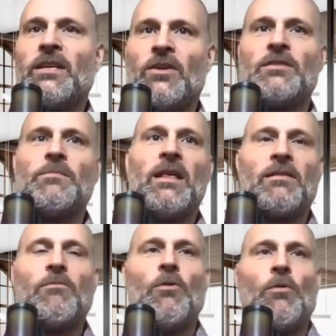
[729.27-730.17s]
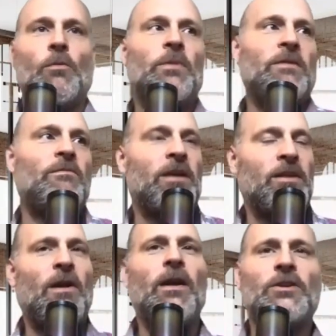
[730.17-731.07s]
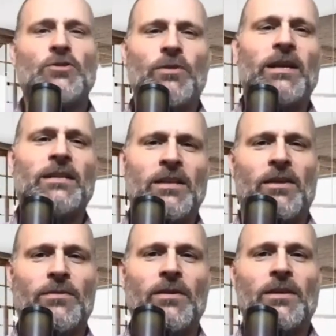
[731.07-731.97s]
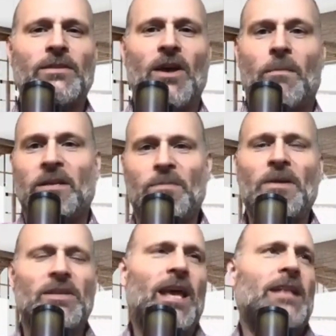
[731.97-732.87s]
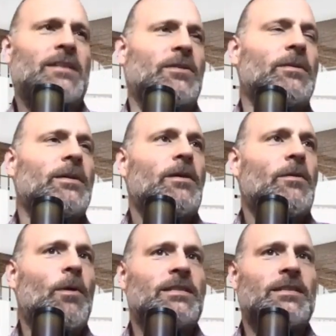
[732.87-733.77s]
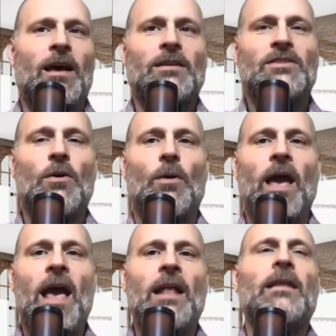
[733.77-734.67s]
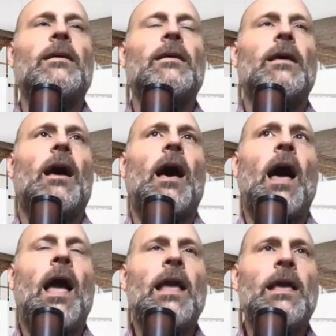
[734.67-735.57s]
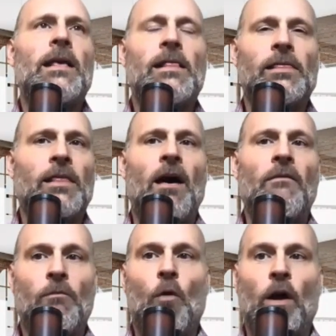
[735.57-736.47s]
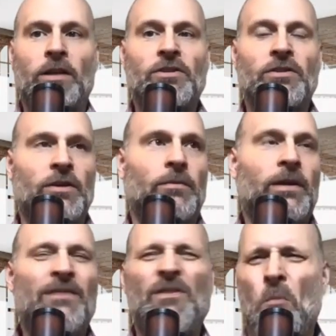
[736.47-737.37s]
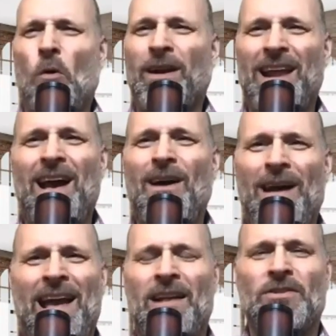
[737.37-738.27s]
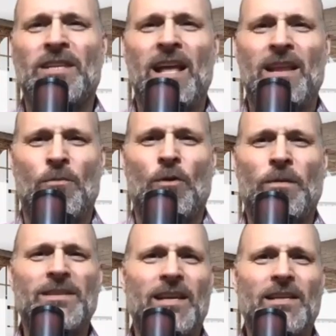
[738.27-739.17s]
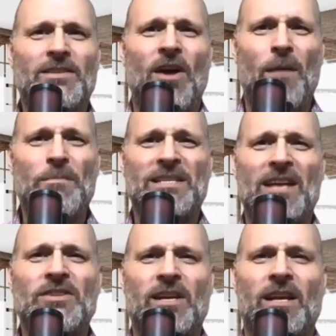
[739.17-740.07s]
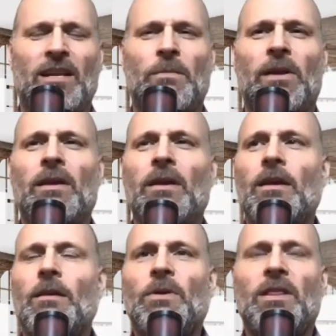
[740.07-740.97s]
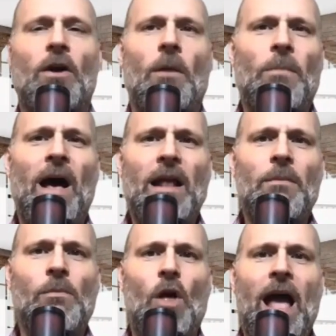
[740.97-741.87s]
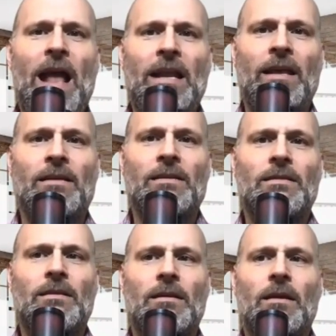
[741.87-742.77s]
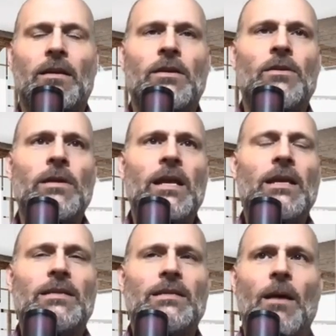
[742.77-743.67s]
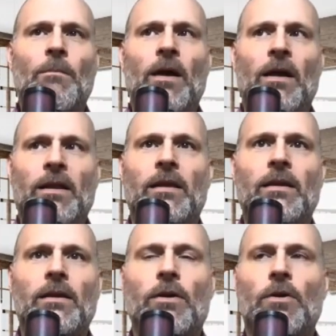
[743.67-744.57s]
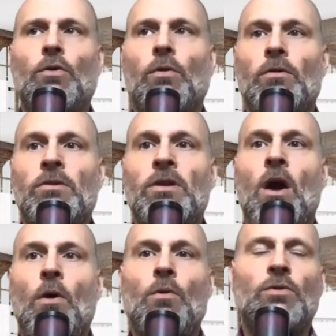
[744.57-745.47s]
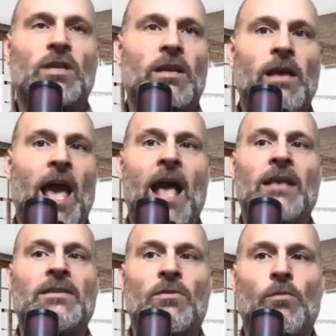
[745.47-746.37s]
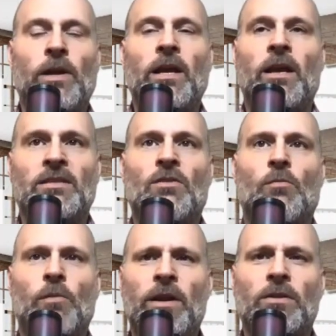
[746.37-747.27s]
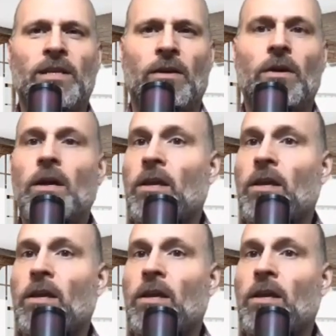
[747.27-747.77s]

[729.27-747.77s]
Neil Smith will be very intrigued in you, Tom, and especially Ed too. So Ed, I love what you do. Even more now, I understand it more because I guess Tom has educated me. But the bottom line is you need somebody who knows is the real deal.